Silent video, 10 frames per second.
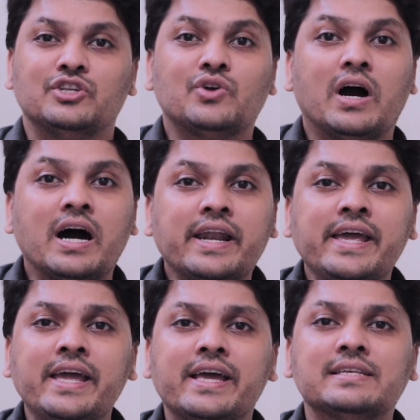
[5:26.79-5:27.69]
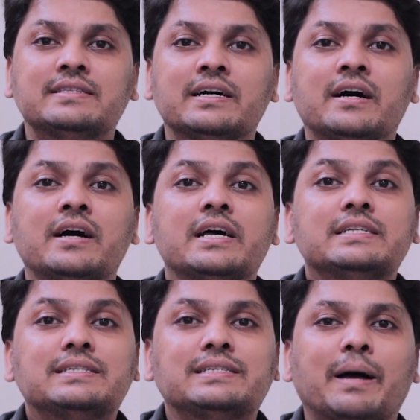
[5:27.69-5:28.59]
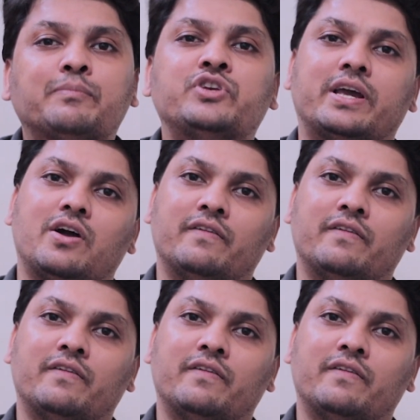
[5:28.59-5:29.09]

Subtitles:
So Hari is the subject